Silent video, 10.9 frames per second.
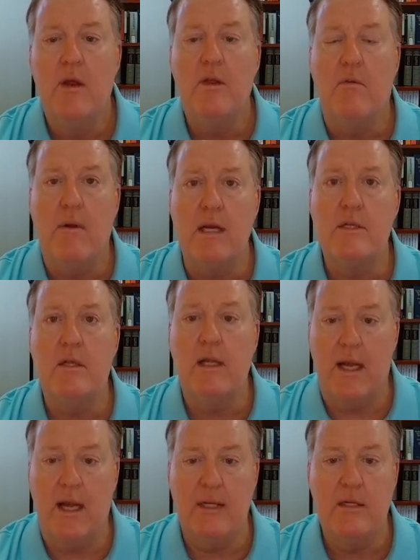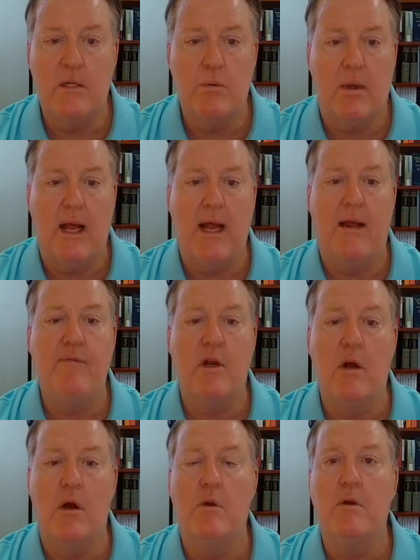The rest of the assets will have to
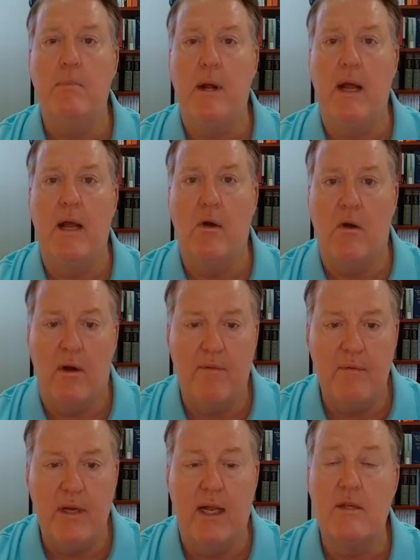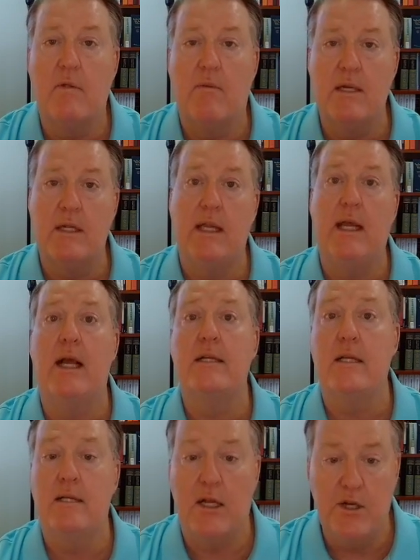go to pay off debts, the rest of the
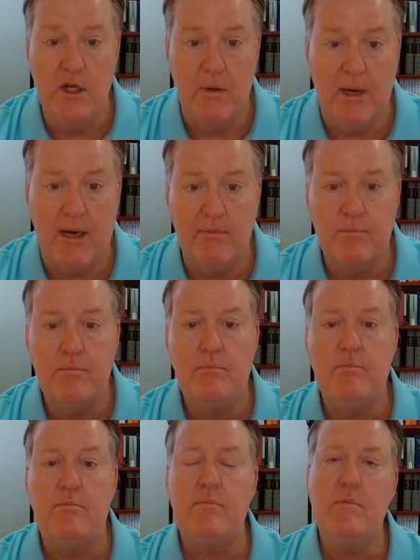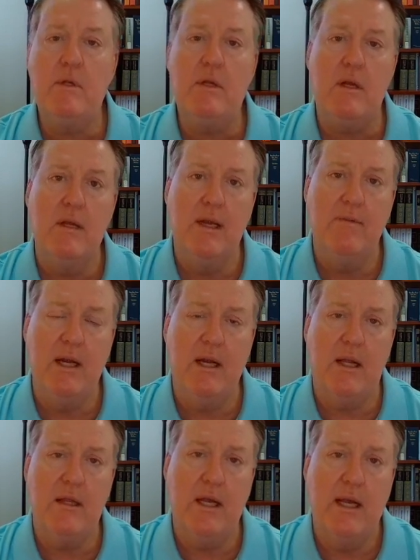assets that you have, leaving
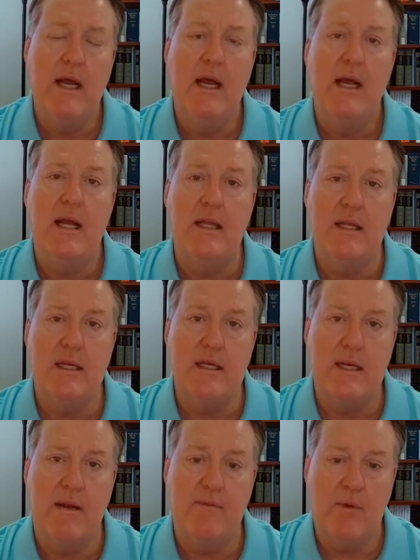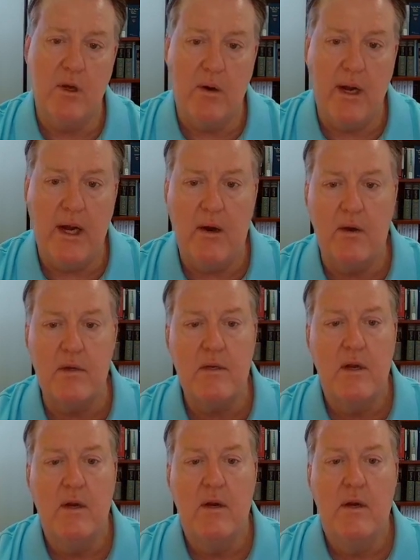nothing in the estate for your heirs,
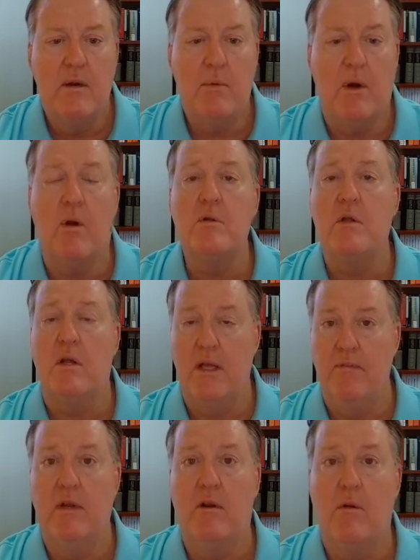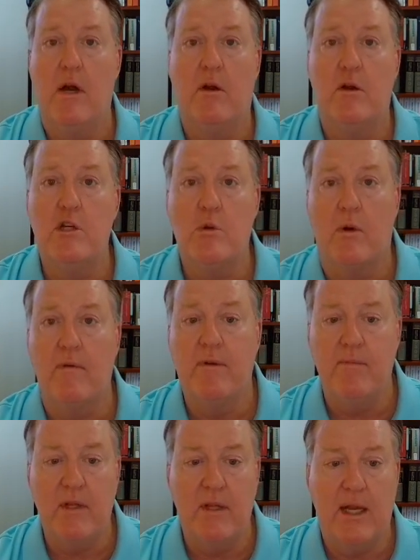but also leaving the creditor short
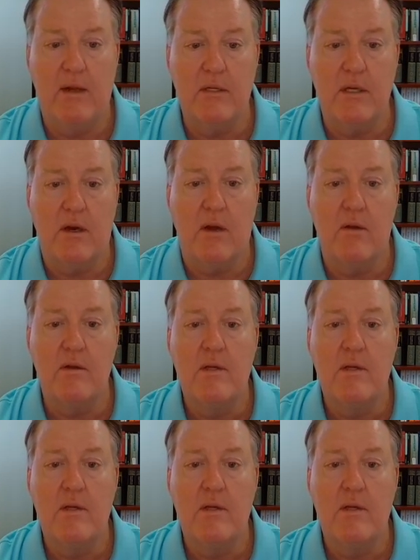$50,000.